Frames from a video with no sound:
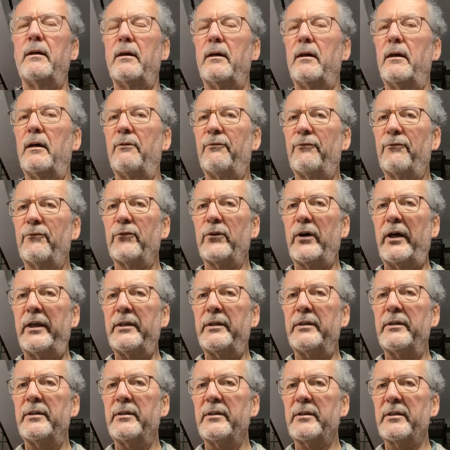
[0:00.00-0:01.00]
a
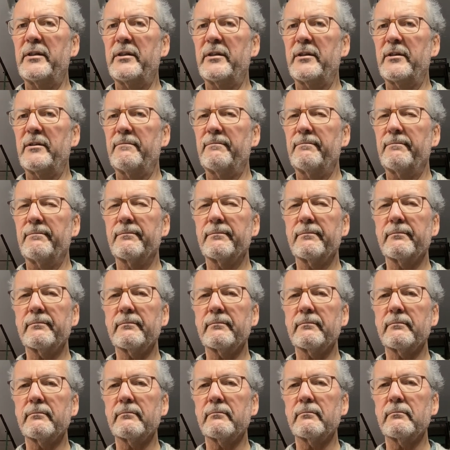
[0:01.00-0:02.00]
friend's
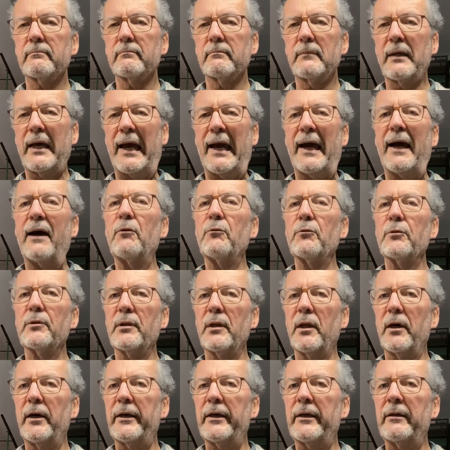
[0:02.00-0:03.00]

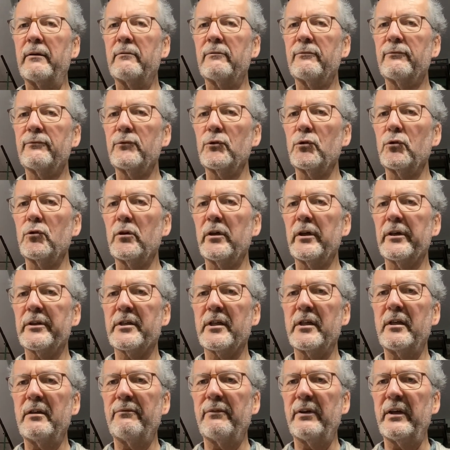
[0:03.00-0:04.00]
outline for a
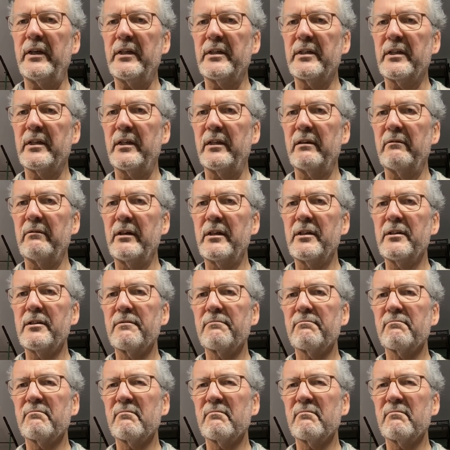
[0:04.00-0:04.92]
TV series.